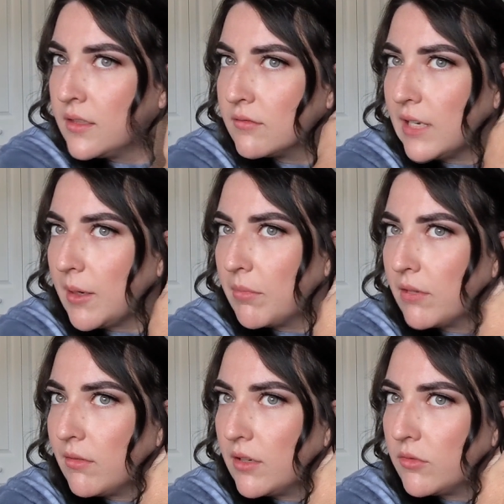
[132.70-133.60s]
wrap it
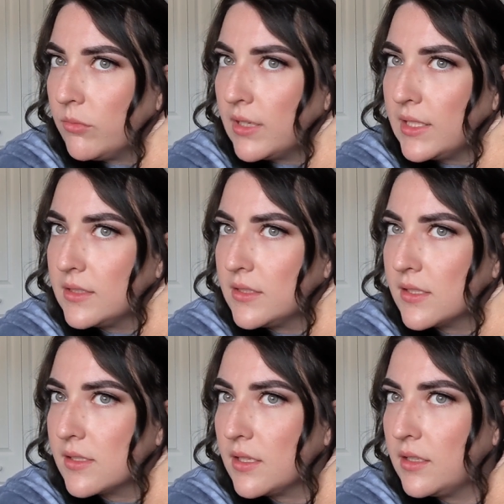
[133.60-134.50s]
around
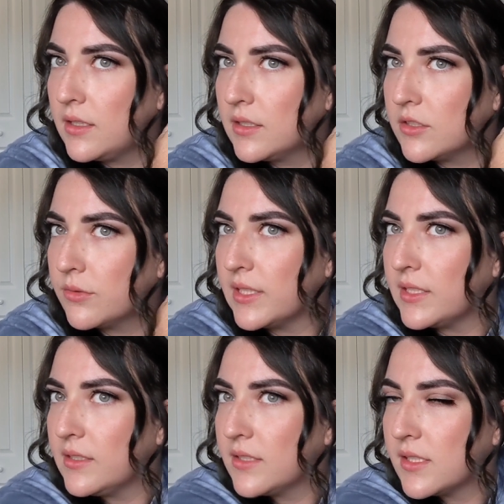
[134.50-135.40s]
once,
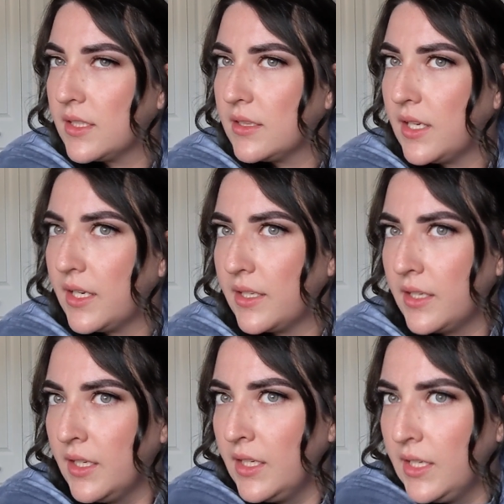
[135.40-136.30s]
twist, and then
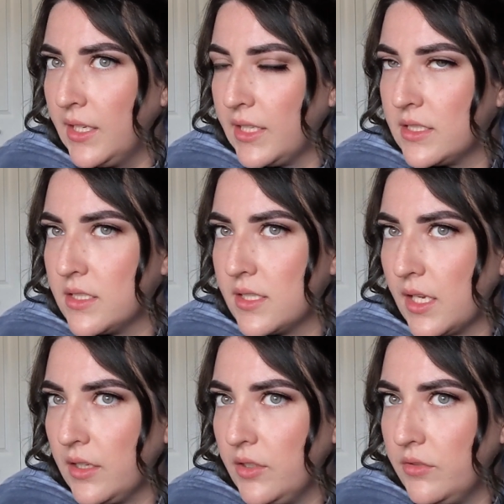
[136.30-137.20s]

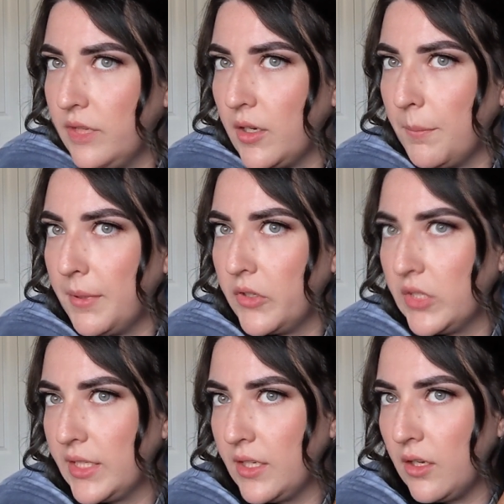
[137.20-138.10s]
instead of
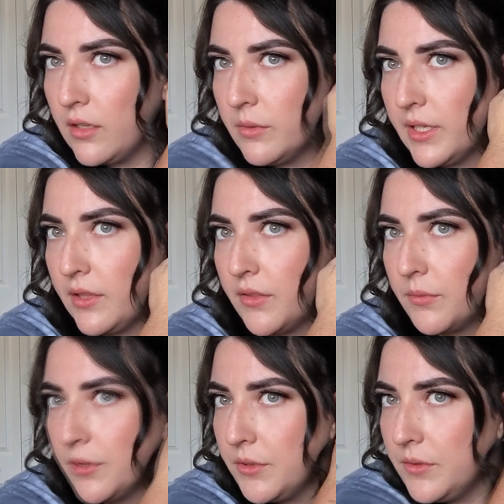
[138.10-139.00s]
pulling it all the way
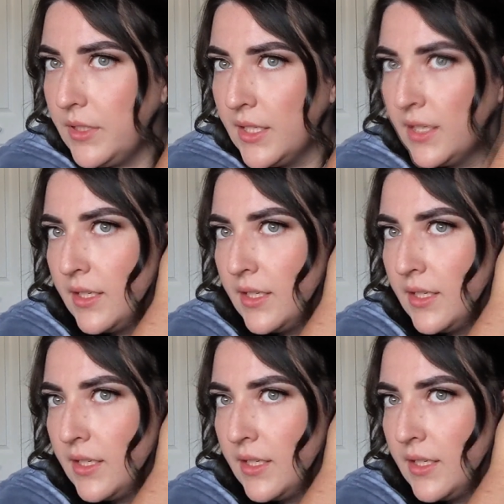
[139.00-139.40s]
through,